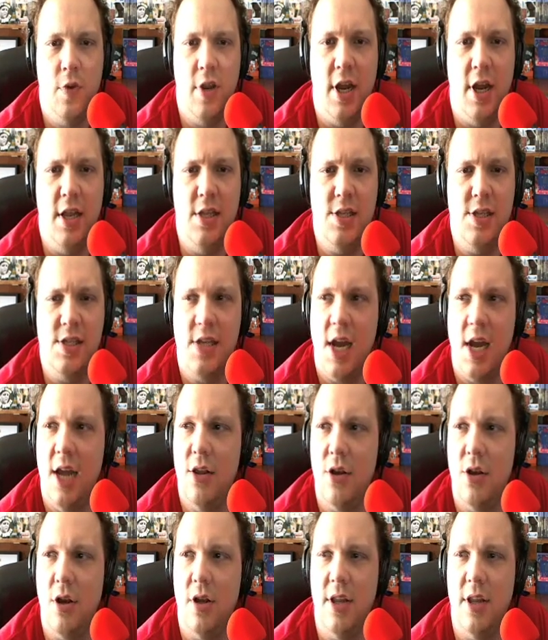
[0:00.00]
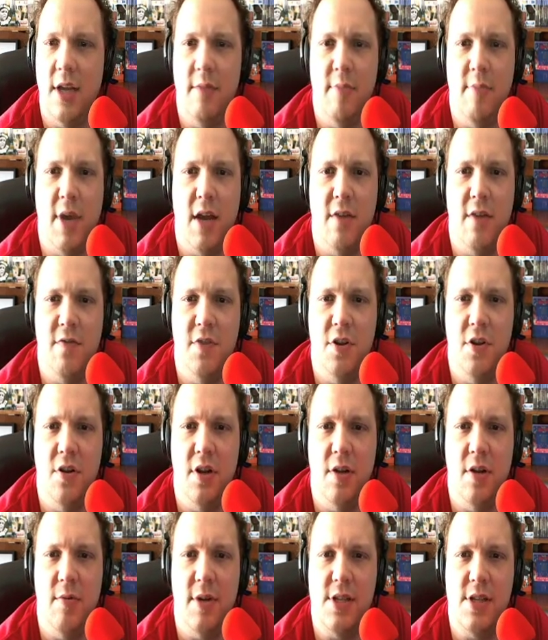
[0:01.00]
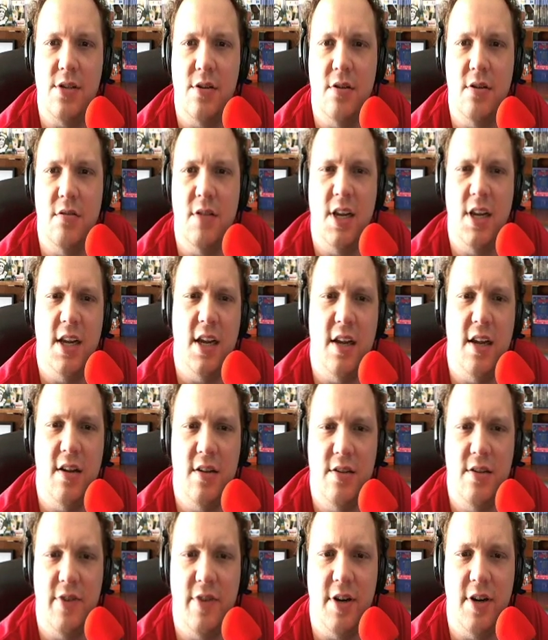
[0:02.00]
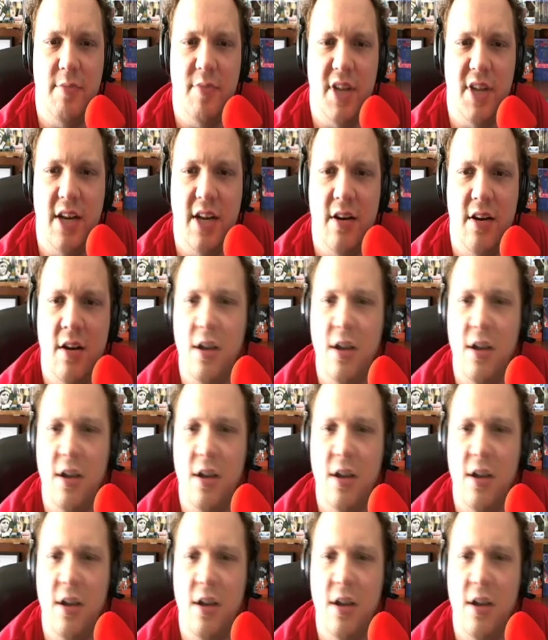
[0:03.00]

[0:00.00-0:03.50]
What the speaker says: how'd the sky look on that Battlefield in Western? Very plain.